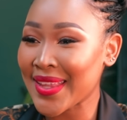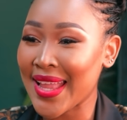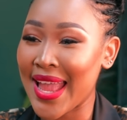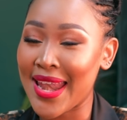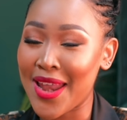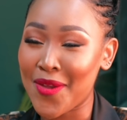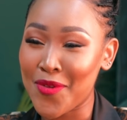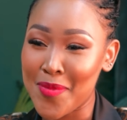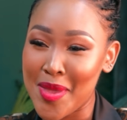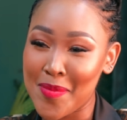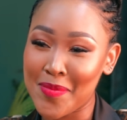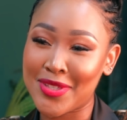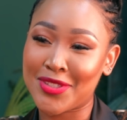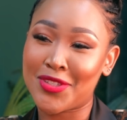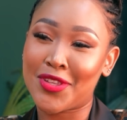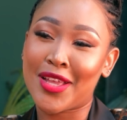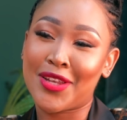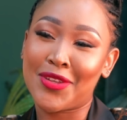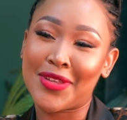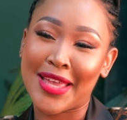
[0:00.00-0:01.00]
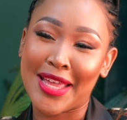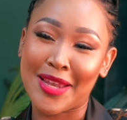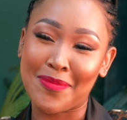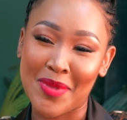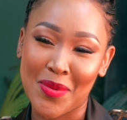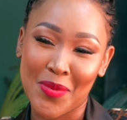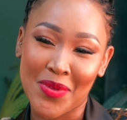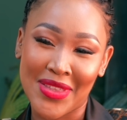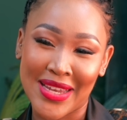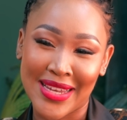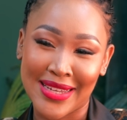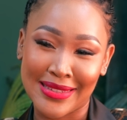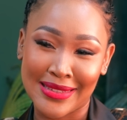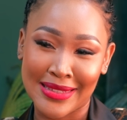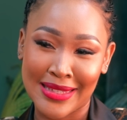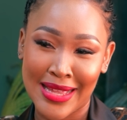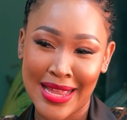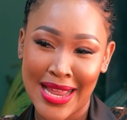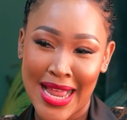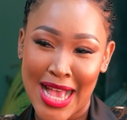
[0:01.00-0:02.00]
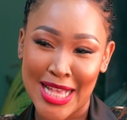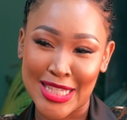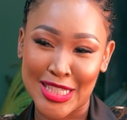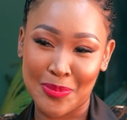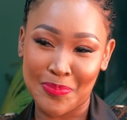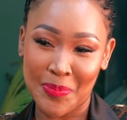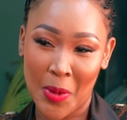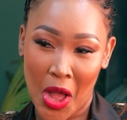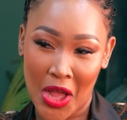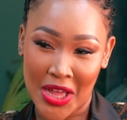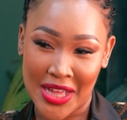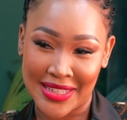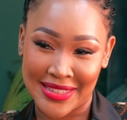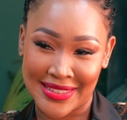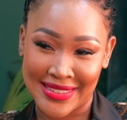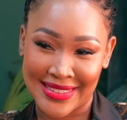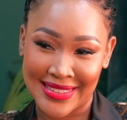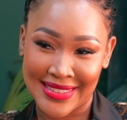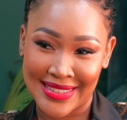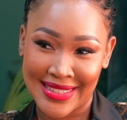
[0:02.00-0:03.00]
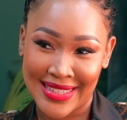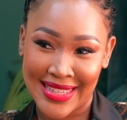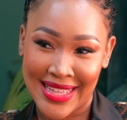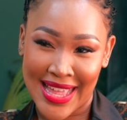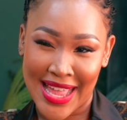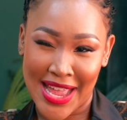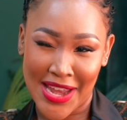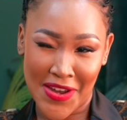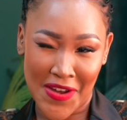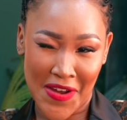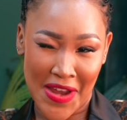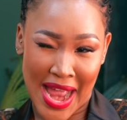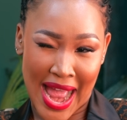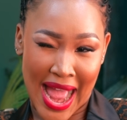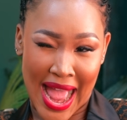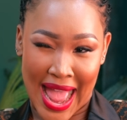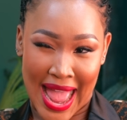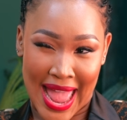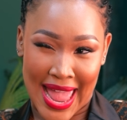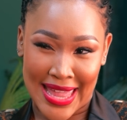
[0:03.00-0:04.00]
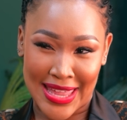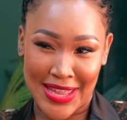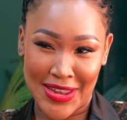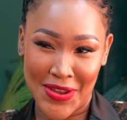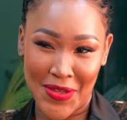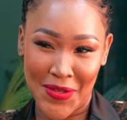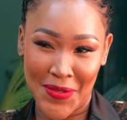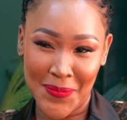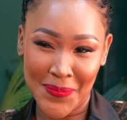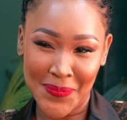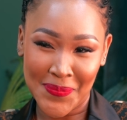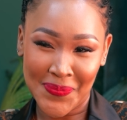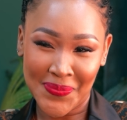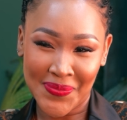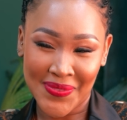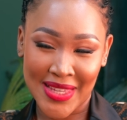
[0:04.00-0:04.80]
And I remember Sonia looking at me with a little sparkle in her eye, you know?